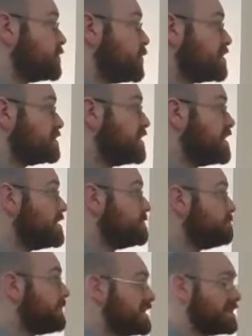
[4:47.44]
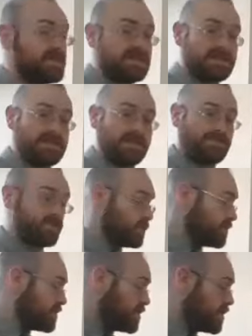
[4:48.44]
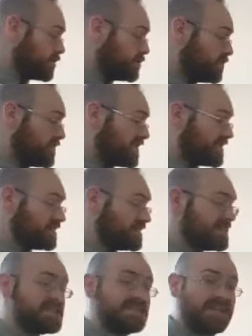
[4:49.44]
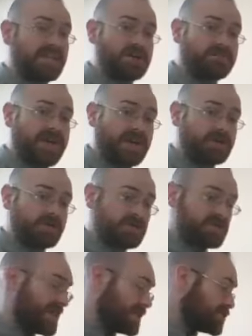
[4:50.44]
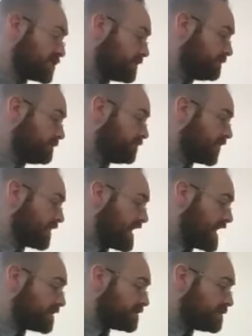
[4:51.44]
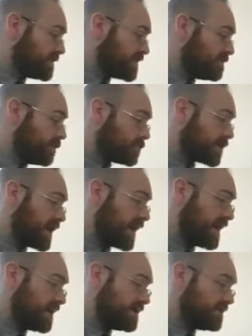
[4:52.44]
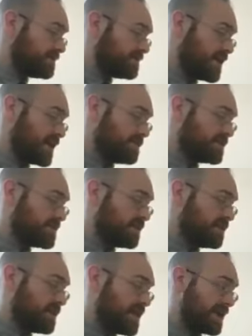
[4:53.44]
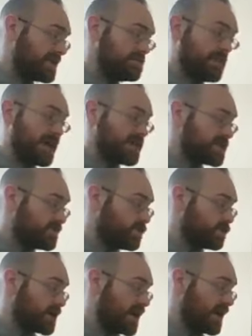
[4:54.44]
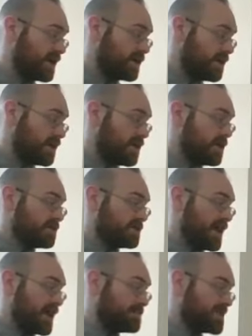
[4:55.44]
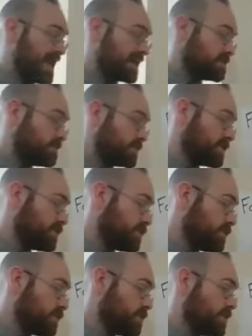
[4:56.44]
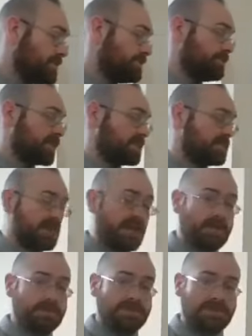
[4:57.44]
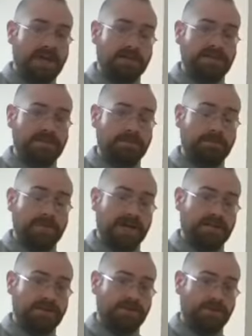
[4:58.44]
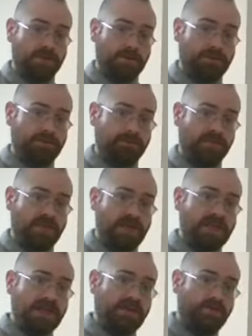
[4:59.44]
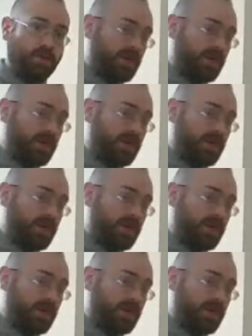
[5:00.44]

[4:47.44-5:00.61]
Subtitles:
squared minus 64 to the linear factorization x plus 4i times x minus 4i times x plus 2 times x minus 2. Now, if we